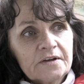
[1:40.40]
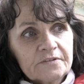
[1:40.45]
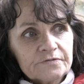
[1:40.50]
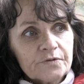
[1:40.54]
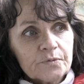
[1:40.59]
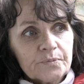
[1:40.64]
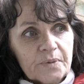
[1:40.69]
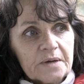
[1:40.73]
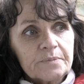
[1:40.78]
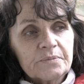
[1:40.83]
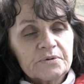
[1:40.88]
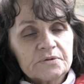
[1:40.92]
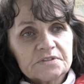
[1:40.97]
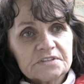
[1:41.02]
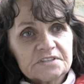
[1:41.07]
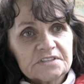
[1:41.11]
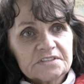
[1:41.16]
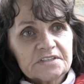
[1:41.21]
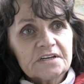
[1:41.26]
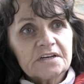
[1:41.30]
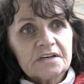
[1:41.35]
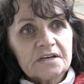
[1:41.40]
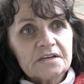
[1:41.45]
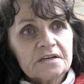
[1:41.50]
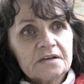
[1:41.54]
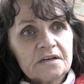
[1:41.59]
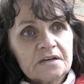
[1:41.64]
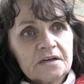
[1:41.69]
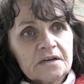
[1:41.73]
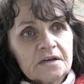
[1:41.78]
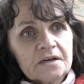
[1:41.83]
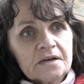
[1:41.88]
for people to see.
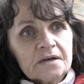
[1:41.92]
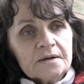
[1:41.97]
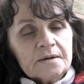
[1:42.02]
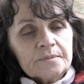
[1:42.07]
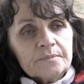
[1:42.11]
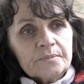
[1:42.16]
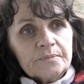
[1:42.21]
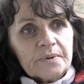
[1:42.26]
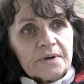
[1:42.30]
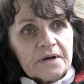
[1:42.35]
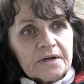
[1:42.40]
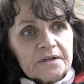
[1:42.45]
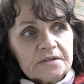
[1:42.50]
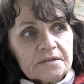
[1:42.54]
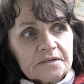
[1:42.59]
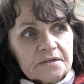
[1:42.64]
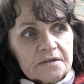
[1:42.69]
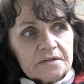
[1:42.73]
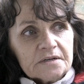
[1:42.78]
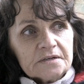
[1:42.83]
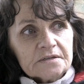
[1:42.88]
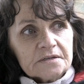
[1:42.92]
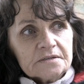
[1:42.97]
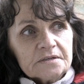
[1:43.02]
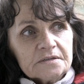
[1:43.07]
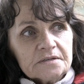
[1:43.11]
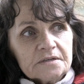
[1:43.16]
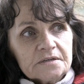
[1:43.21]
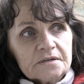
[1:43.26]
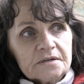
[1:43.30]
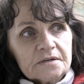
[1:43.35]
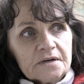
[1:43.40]
But
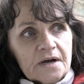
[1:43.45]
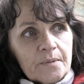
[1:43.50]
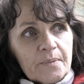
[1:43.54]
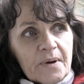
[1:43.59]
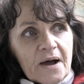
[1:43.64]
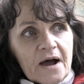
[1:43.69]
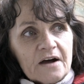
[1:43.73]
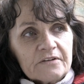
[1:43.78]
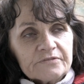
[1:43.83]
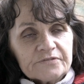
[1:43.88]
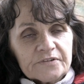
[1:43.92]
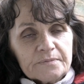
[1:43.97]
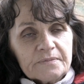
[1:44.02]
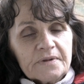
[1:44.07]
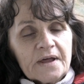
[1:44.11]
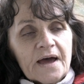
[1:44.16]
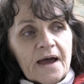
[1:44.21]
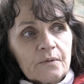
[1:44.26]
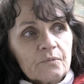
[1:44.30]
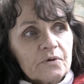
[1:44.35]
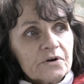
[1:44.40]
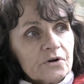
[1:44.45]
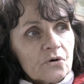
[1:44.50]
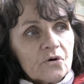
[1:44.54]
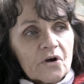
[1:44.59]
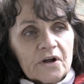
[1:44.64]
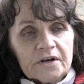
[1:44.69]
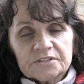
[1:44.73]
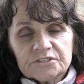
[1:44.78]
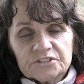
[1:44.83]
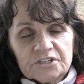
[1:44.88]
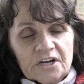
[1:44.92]
apart from that, we're not
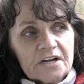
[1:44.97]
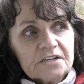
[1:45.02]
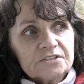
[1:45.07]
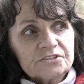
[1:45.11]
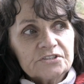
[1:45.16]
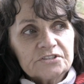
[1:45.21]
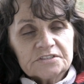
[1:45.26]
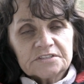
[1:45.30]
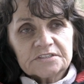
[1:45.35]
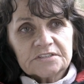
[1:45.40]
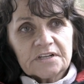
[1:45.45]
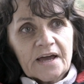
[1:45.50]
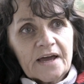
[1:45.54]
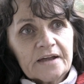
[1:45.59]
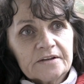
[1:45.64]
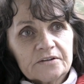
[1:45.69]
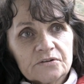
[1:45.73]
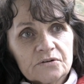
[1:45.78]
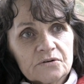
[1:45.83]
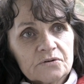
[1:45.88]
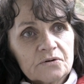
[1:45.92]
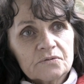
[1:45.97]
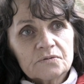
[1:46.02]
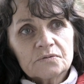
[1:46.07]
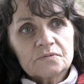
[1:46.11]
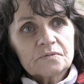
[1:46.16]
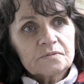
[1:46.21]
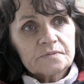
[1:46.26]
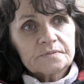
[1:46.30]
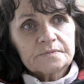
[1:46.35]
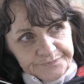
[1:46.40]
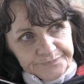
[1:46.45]
going to change this land at all.
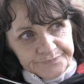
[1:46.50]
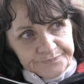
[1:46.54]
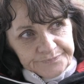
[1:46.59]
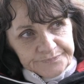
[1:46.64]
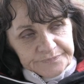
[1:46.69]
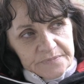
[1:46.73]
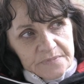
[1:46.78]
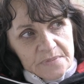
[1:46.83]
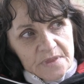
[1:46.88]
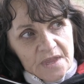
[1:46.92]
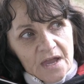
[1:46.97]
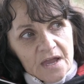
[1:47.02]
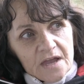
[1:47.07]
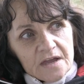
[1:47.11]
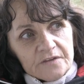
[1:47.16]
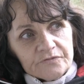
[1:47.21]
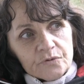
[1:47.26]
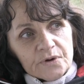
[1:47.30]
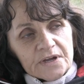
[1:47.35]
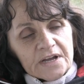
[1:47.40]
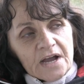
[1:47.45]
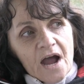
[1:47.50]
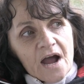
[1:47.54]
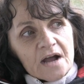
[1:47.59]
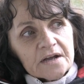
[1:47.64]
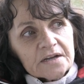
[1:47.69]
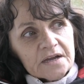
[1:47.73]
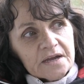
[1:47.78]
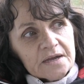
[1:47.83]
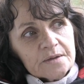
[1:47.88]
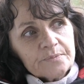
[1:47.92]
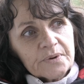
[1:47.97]
If we
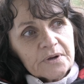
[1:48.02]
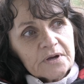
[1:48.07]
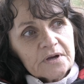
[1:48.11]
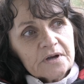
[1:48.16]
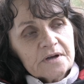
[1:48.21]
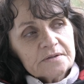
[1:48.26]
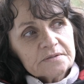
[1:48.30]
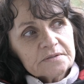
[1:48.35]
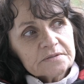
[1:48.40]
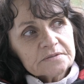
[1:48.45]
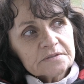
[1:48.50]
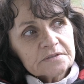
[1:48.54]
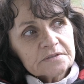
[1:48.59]
can't keep it,